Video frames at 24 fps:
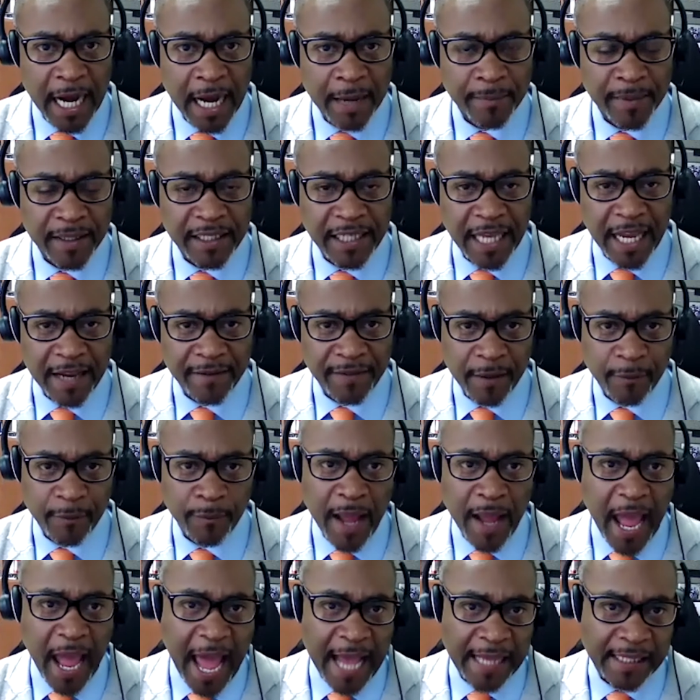gave them
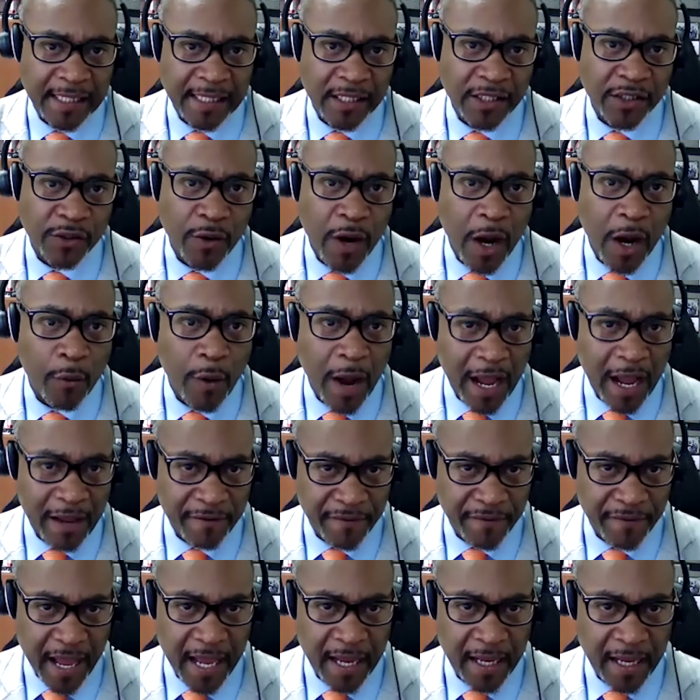access to our
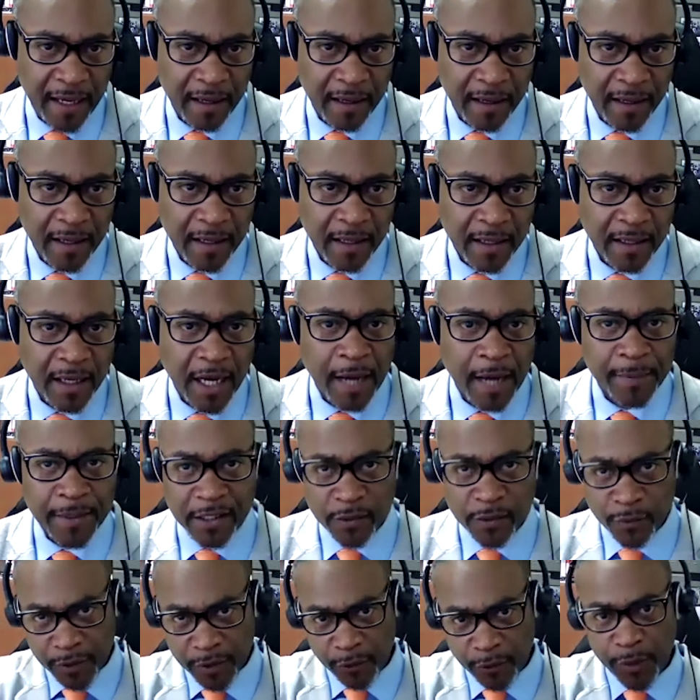Wi-Fi. That's
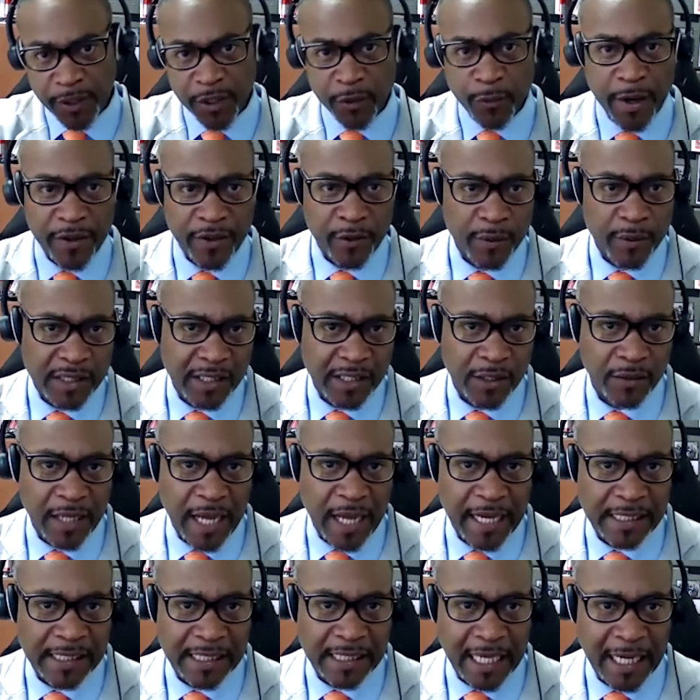when the weather was still
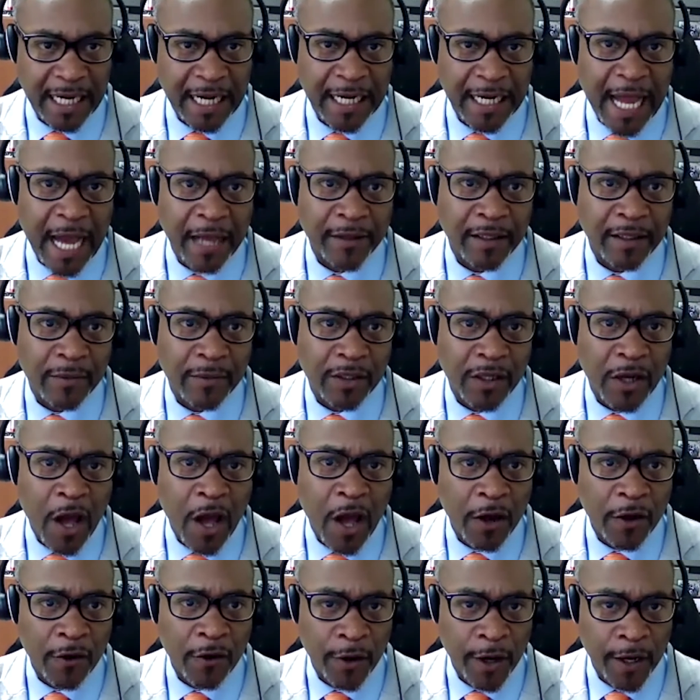nice, and allowed them to
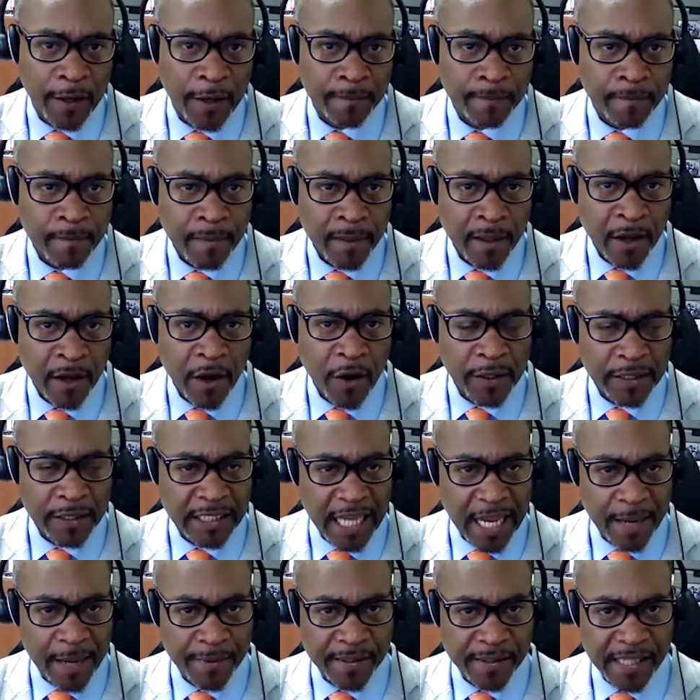log on
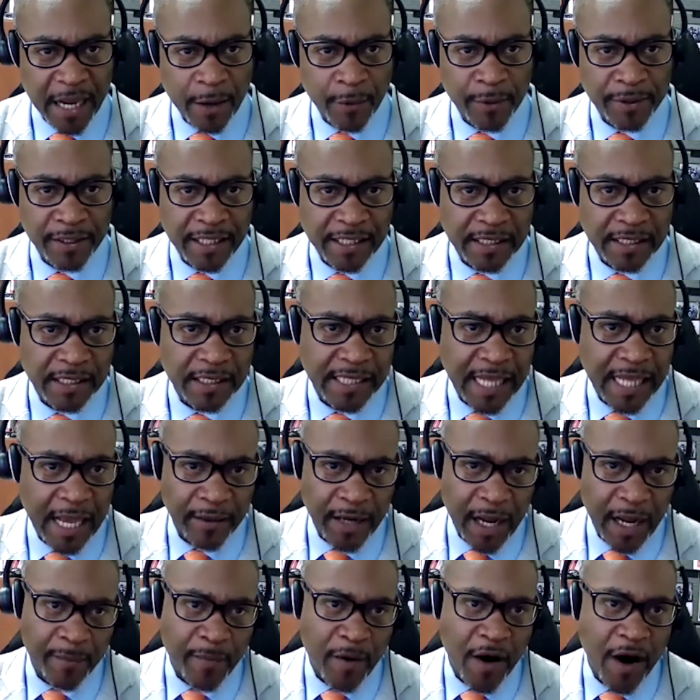tables that were distanced out in
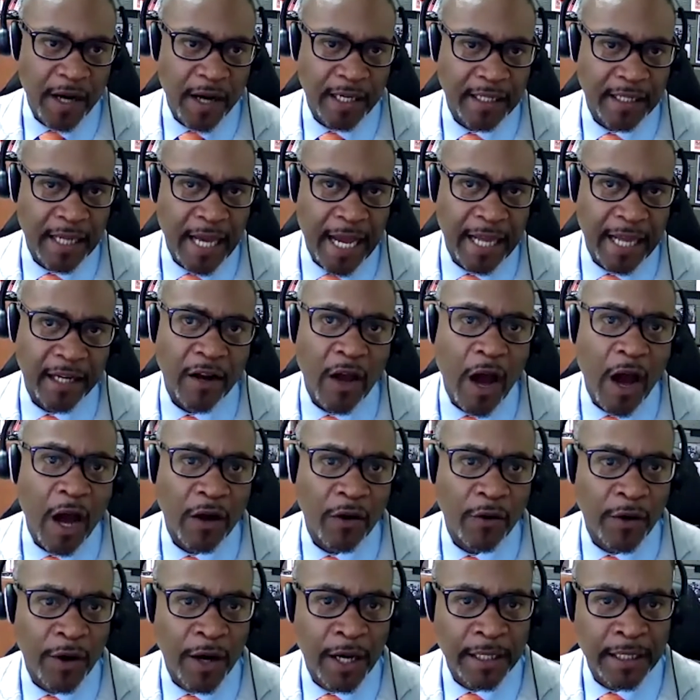our parking lot, log
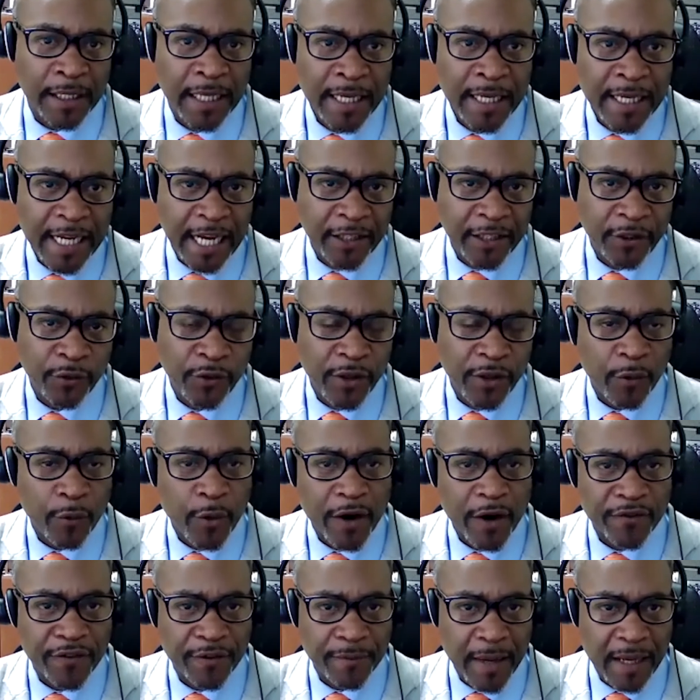on and do their
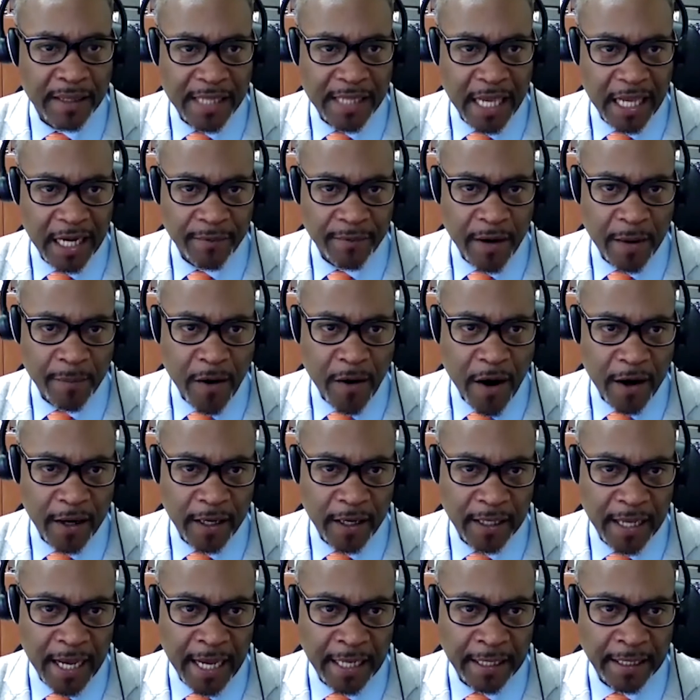work from outside of our parking
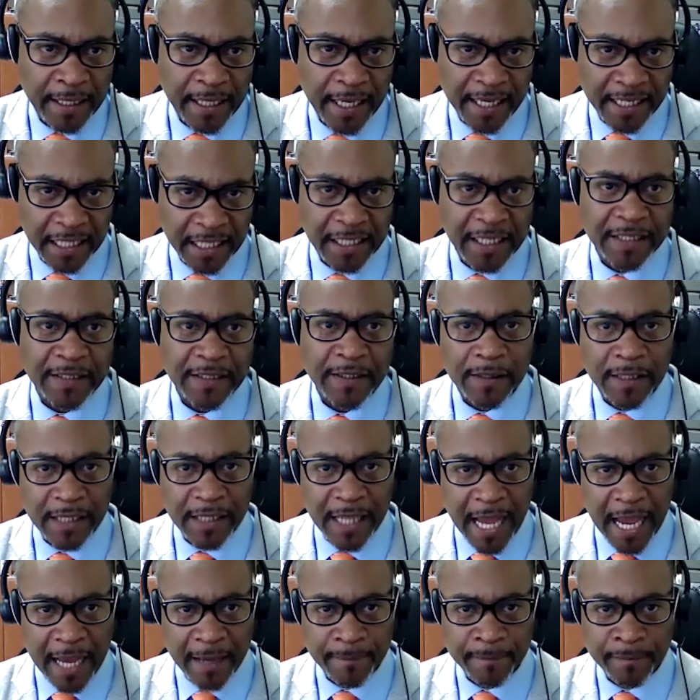lot. In addition to
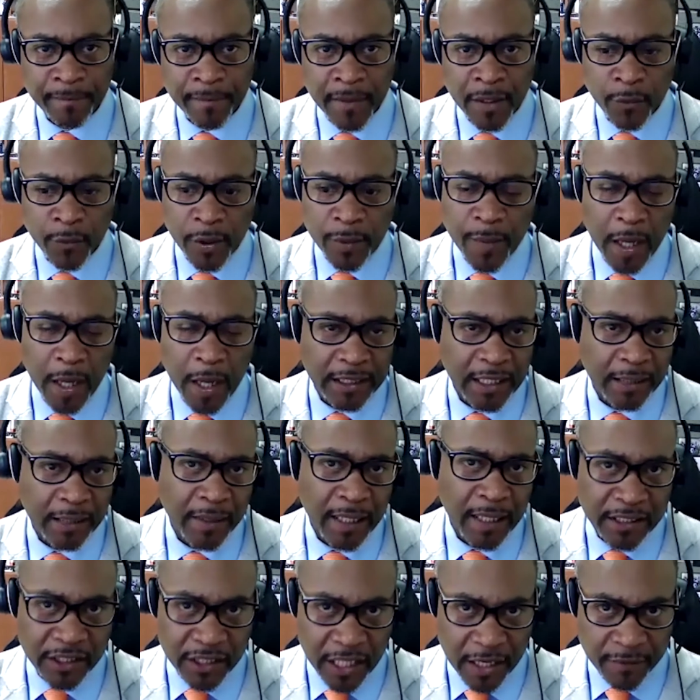that, we bought them
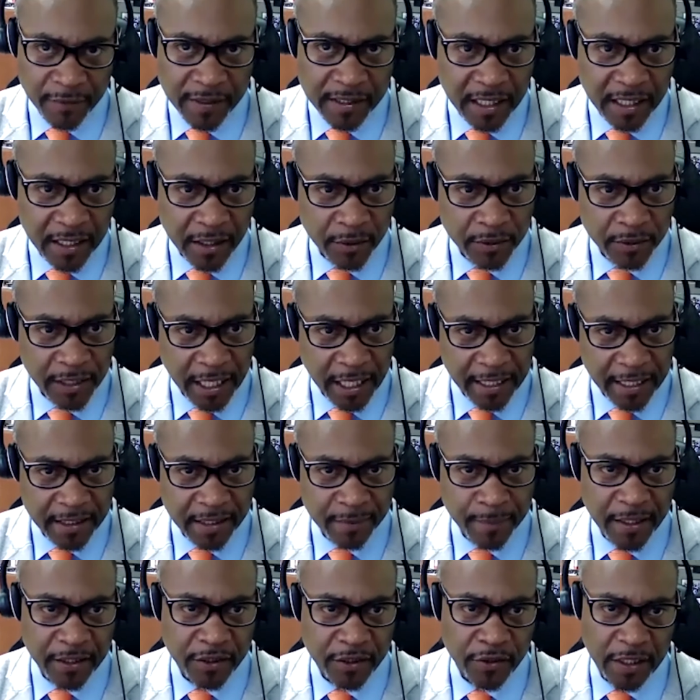lunch every single day to
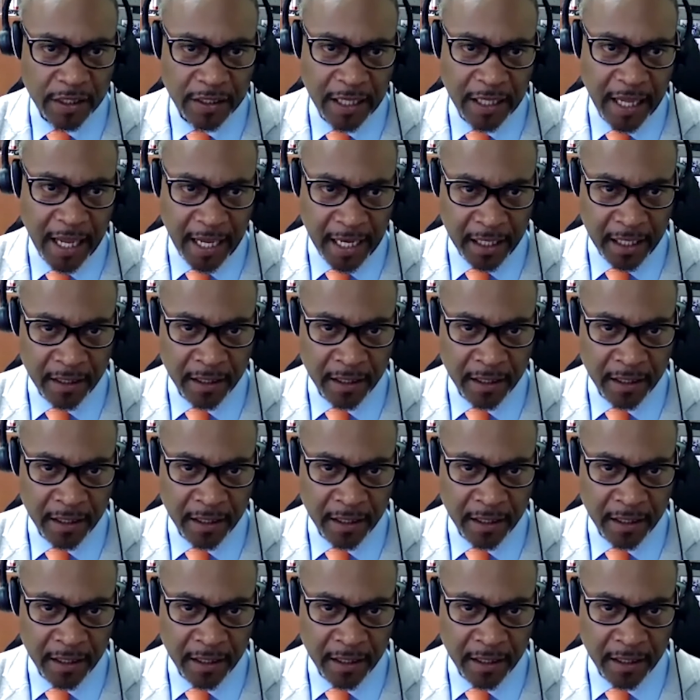make sure that they ate,